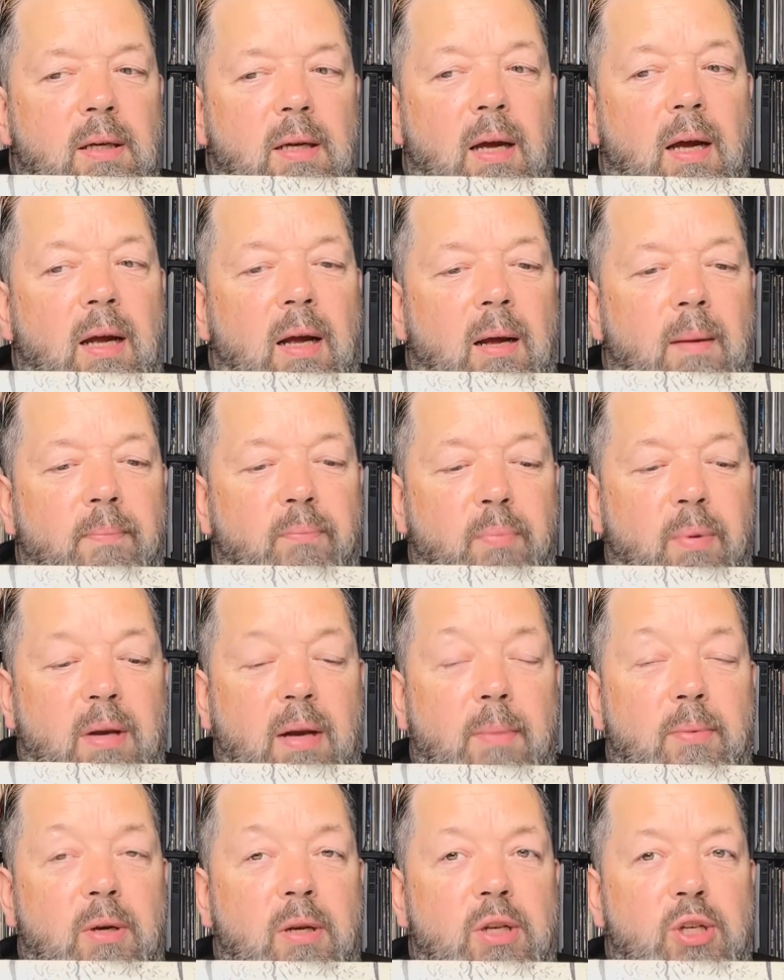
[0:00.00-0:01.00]
Because
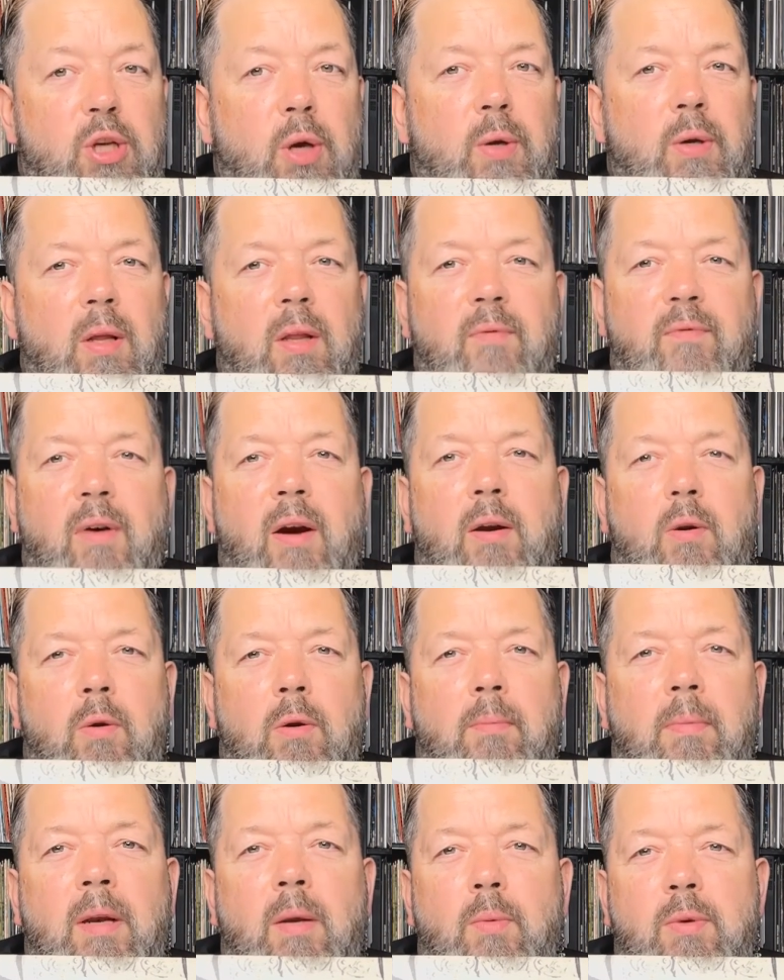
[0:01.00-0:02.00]
I'm going to show you another vinyl
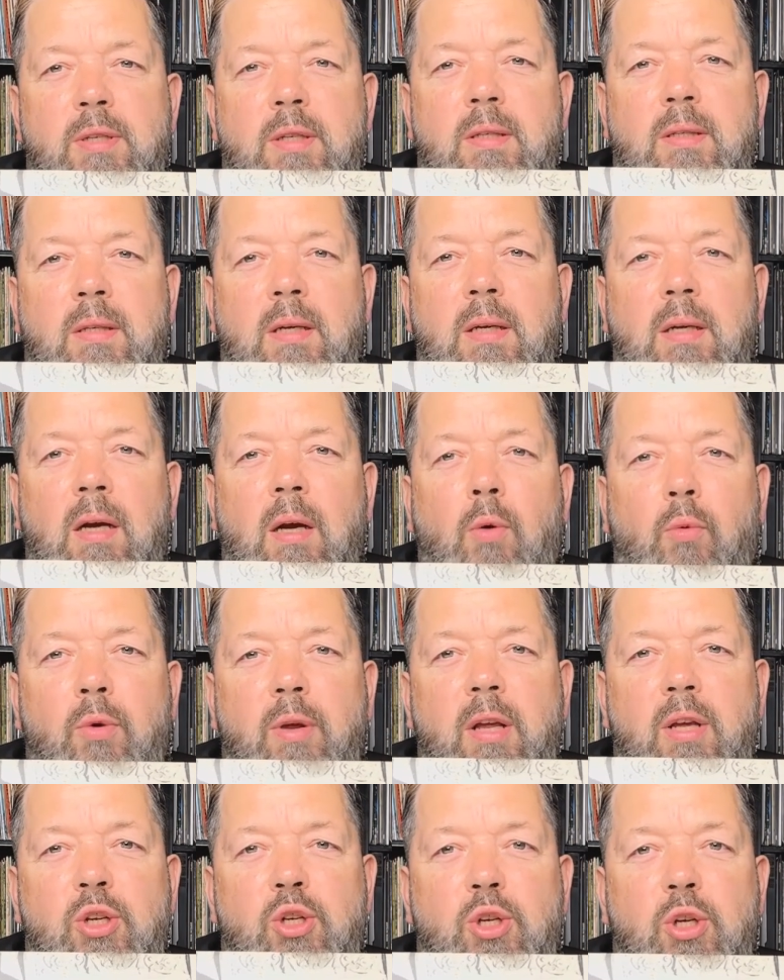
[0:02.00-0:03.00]
in a minute, which is a
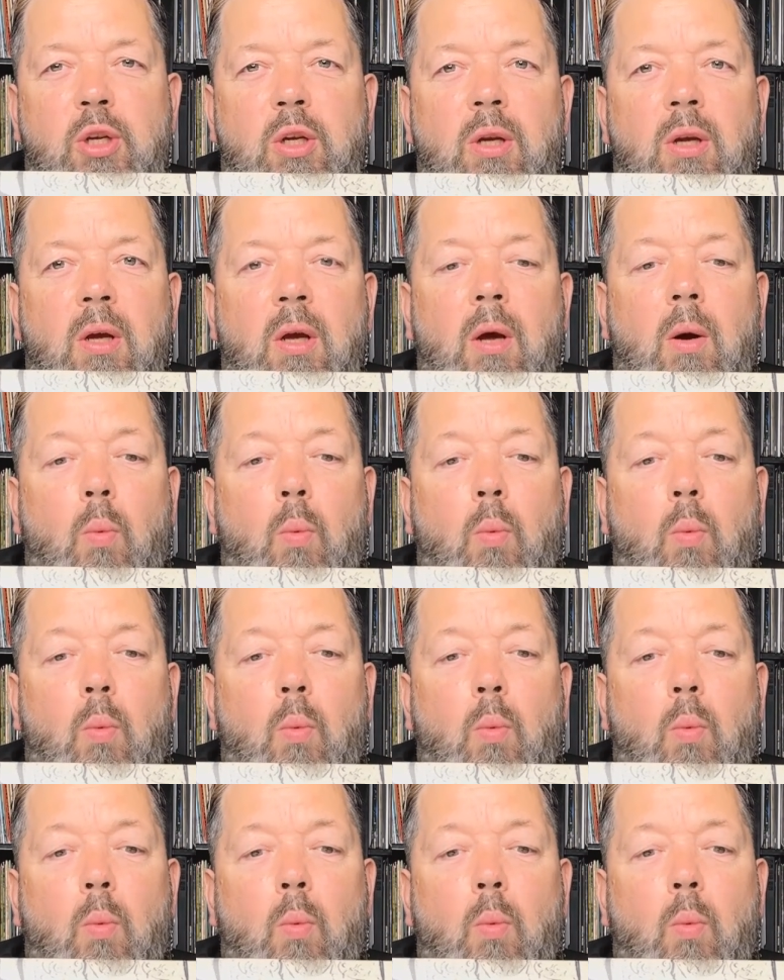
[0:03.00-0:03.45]
reissue